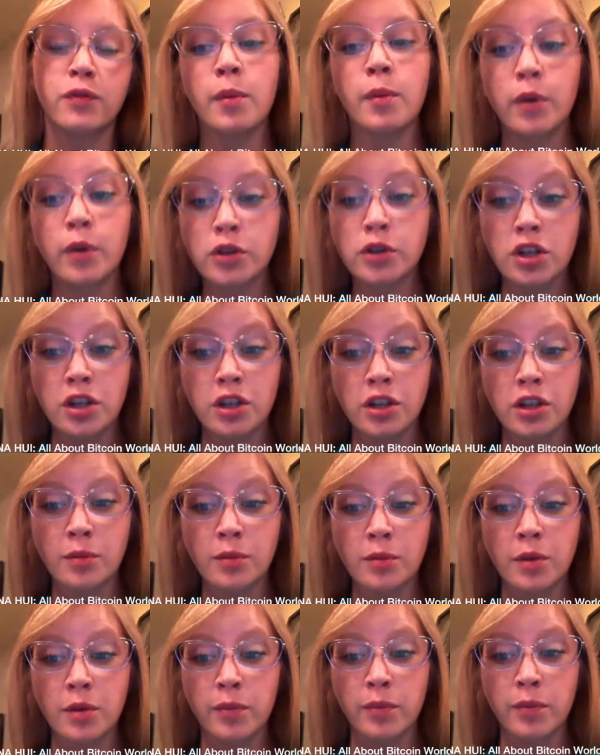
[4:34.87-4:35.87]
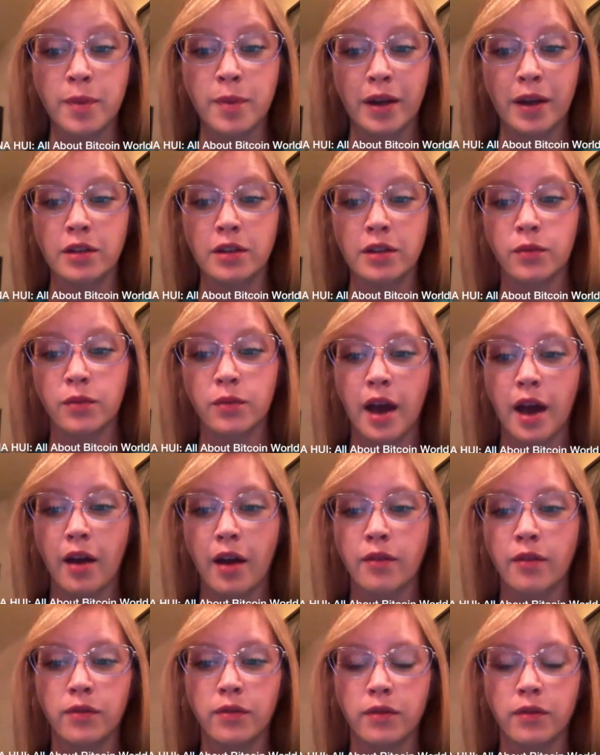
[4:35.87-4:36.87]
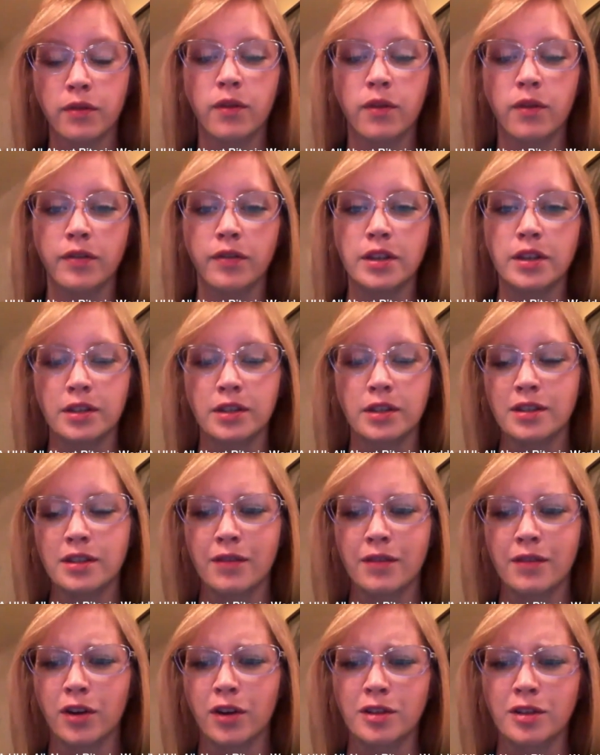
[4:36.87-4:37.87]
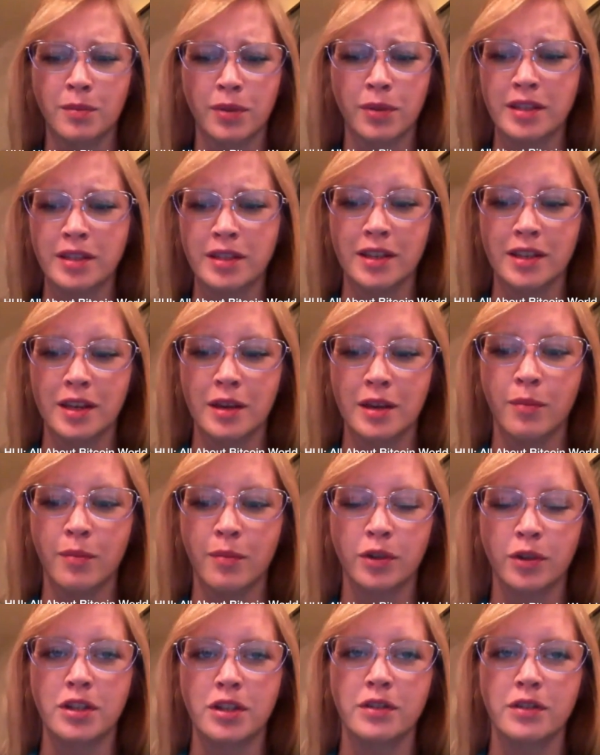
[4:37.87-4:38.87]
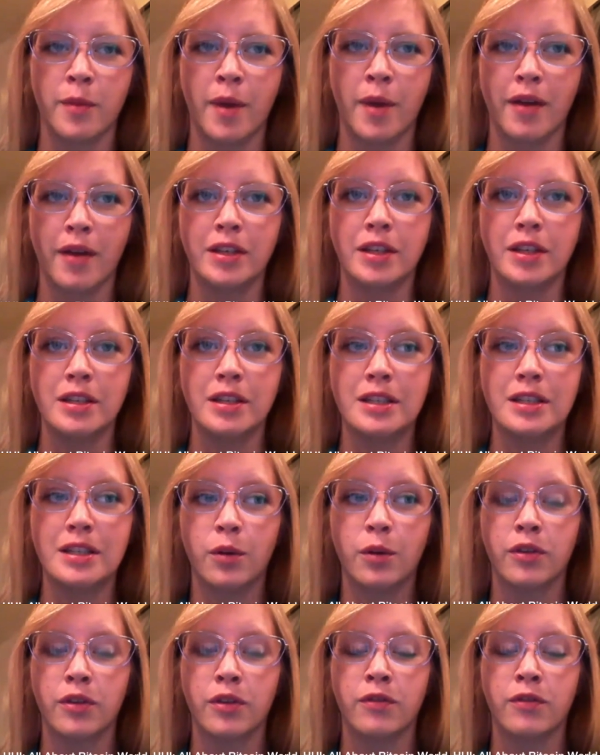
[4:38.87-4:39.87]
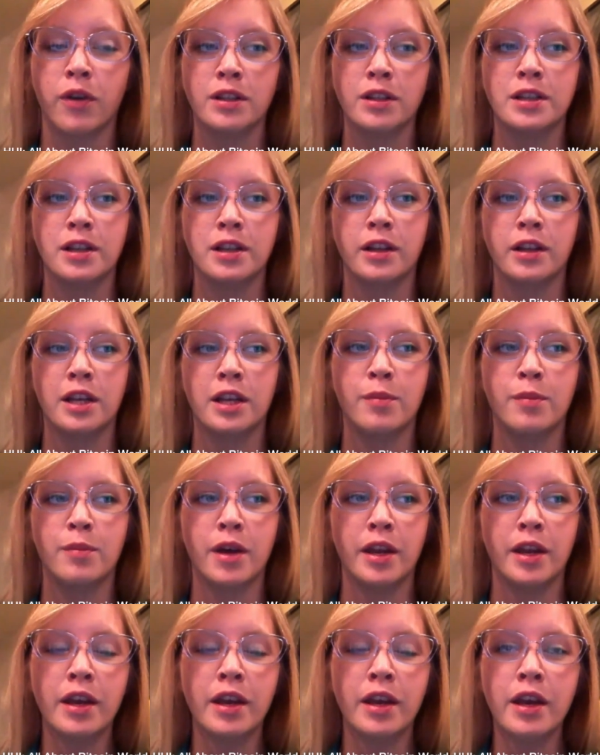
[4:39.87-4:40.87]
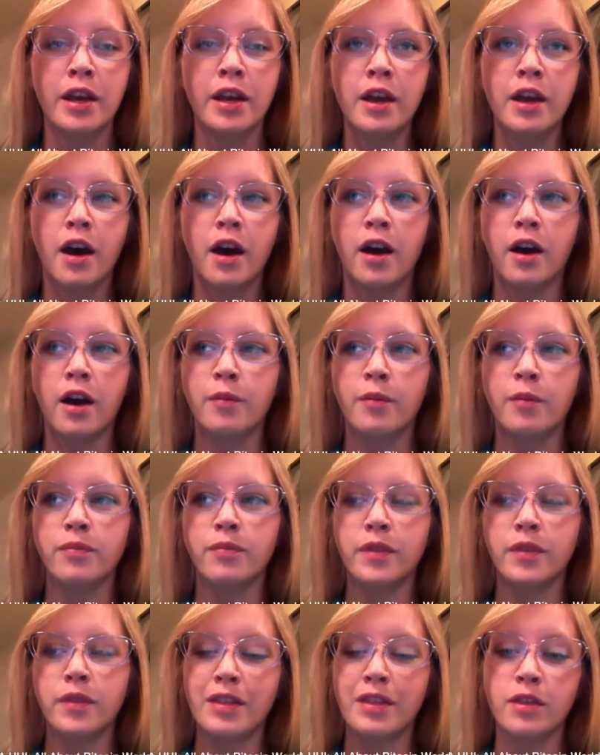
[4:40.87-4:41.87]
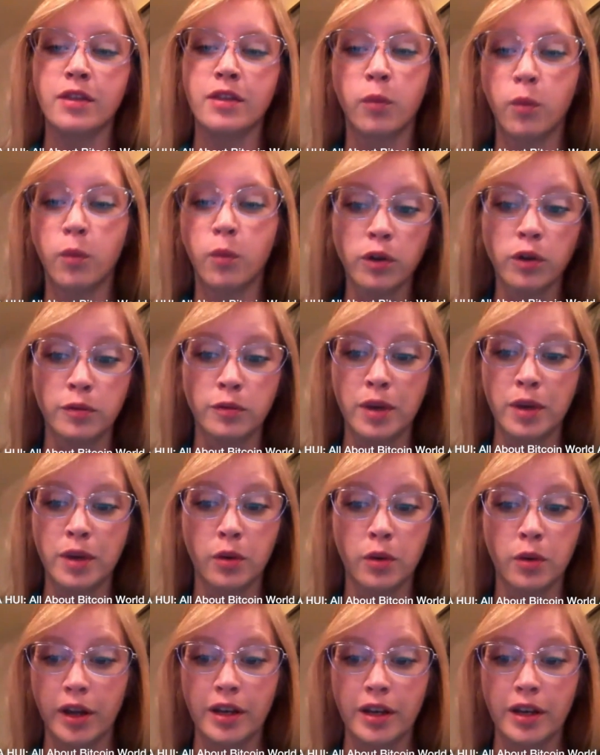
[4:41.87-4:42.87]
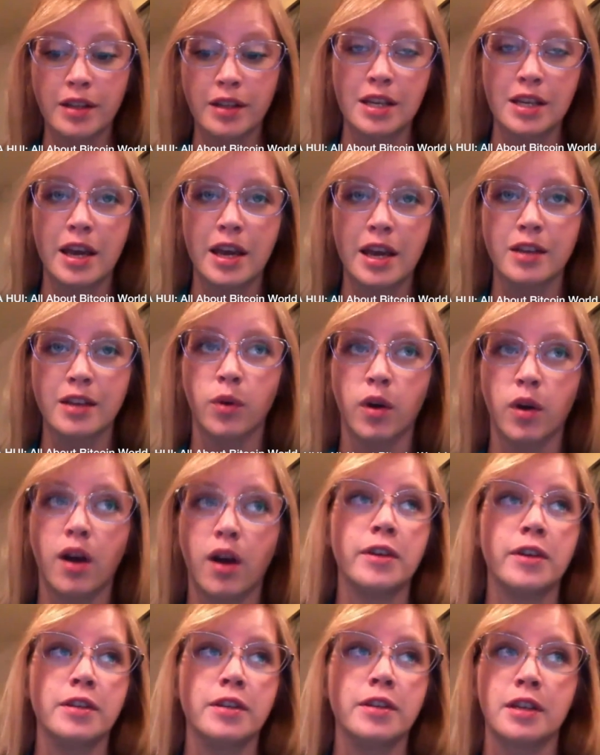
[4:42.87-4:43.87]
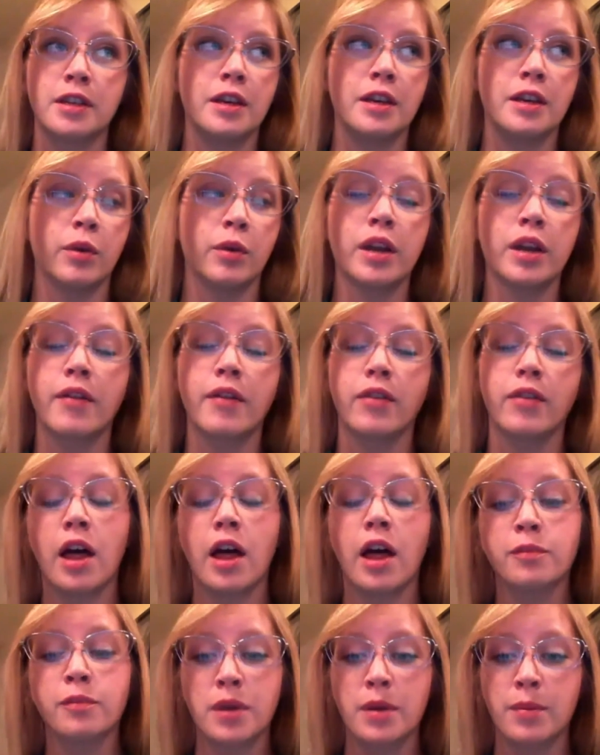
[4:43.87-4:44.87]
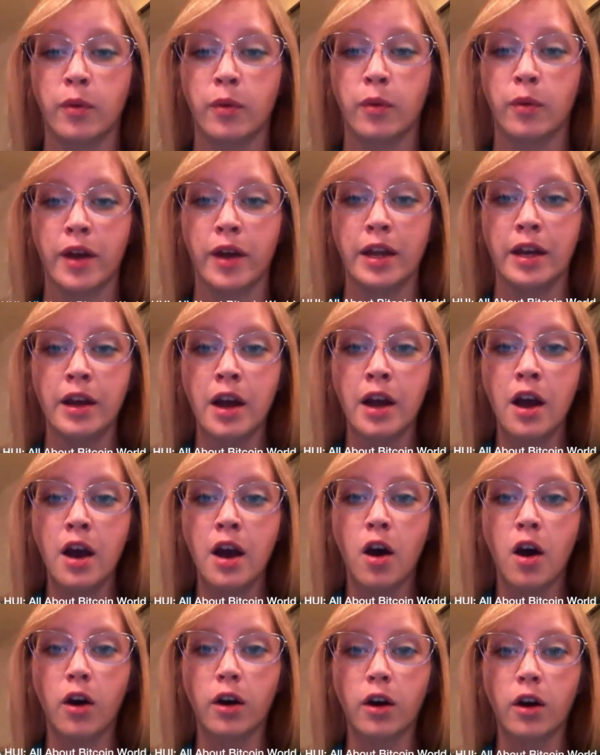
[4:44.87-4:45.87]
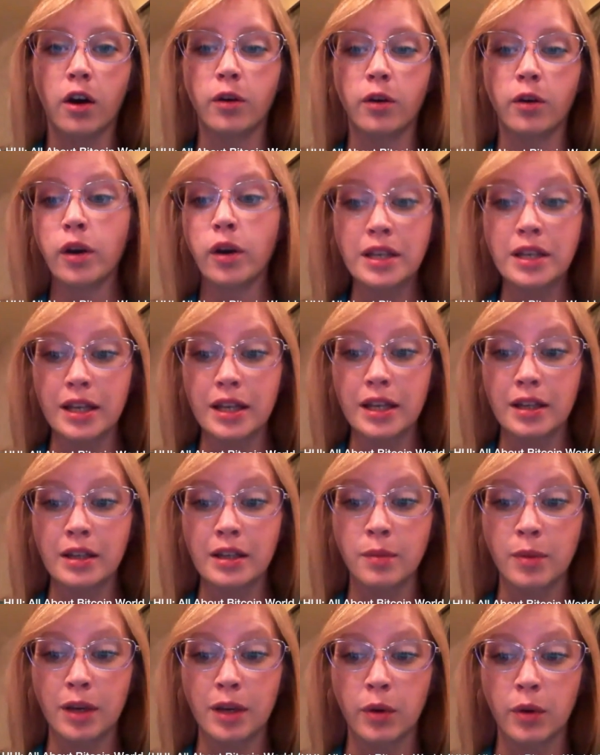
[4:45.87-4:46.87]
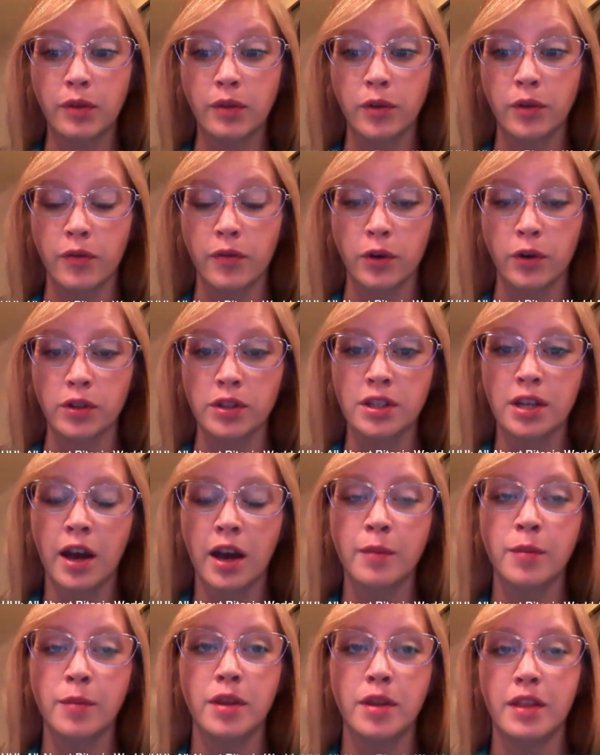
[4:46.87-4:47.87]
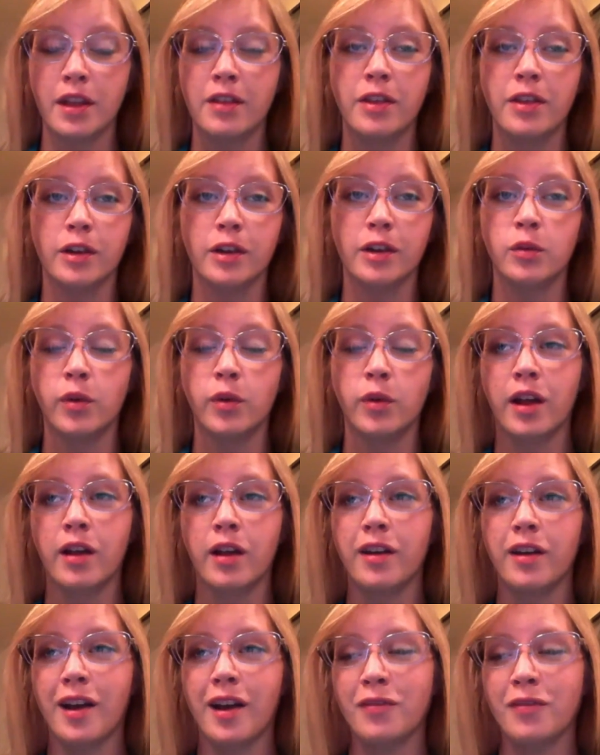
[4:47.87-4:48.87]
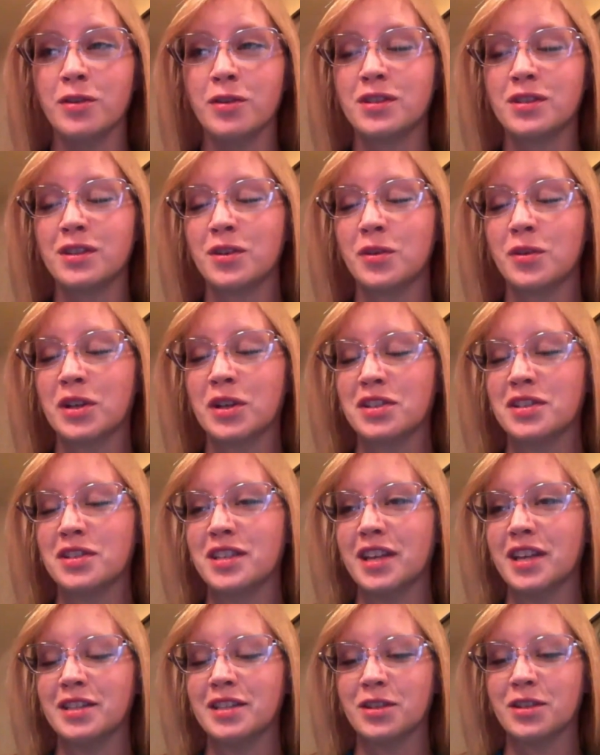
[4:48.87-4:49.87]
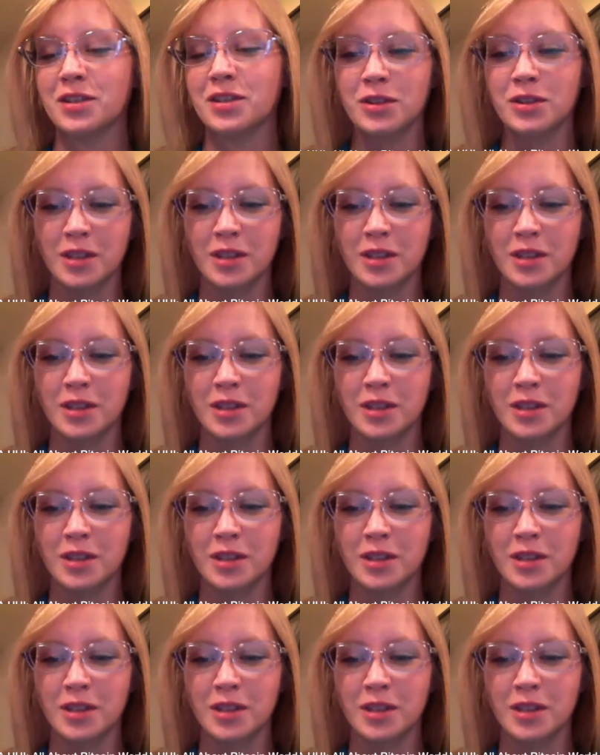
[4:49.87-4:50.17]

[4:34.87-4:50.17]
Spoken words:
a merchant adoption perspective, we have obviously safeguards in place to keep merchants from having to deal with the volatility, but the world of Bitcoin at CES, we're going to have a lot of people that are wanting to get into Bitcoin for the first time, and they're going to want to have those questions answered.